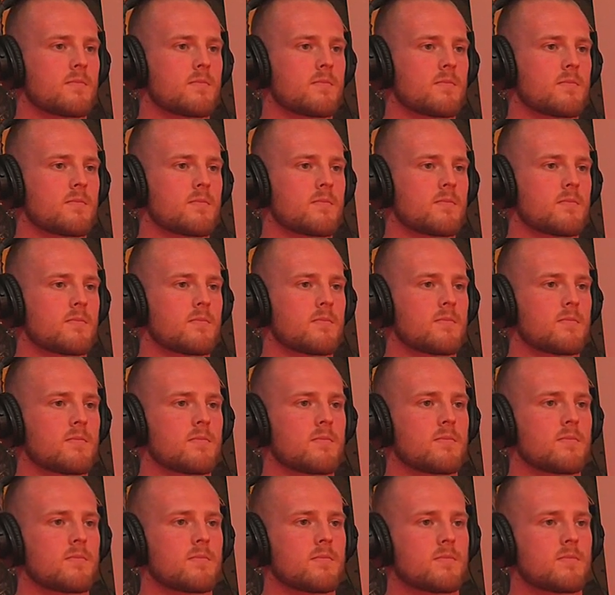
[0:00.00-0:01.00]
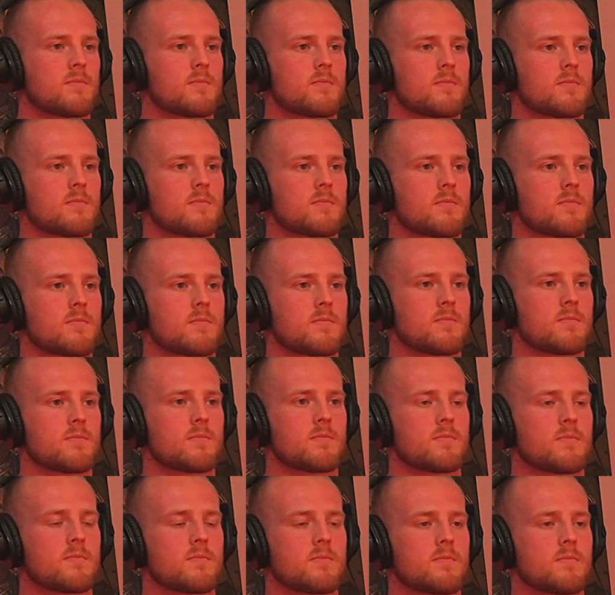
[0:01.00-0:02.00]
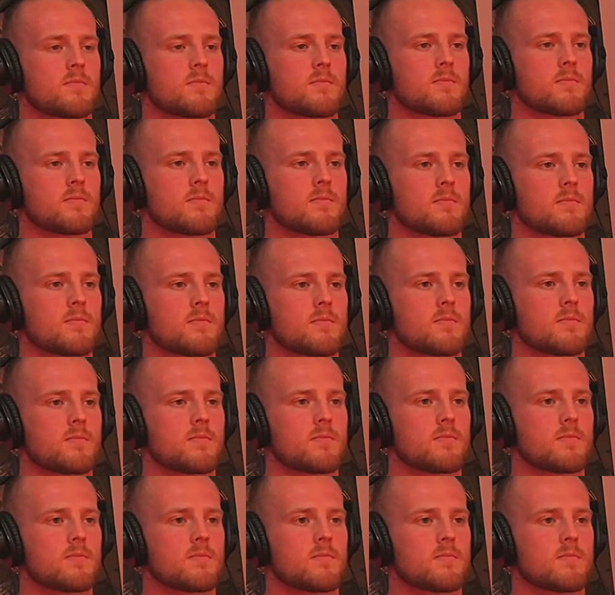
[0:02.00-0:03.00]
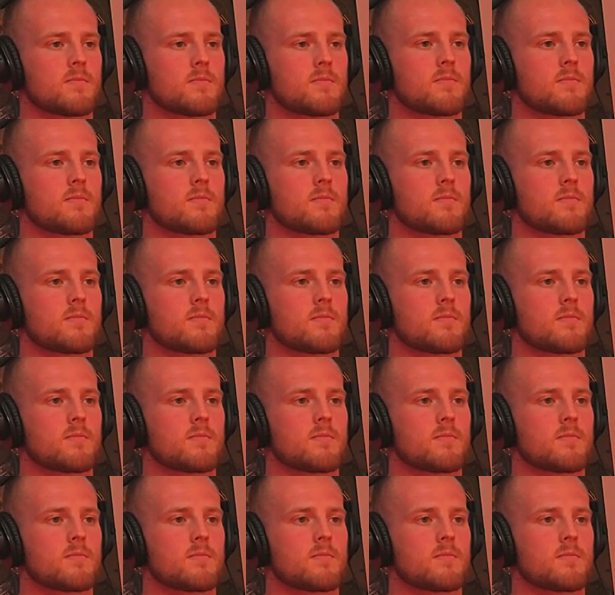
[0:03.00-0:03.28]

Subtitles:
No words are spoken by the person on screen.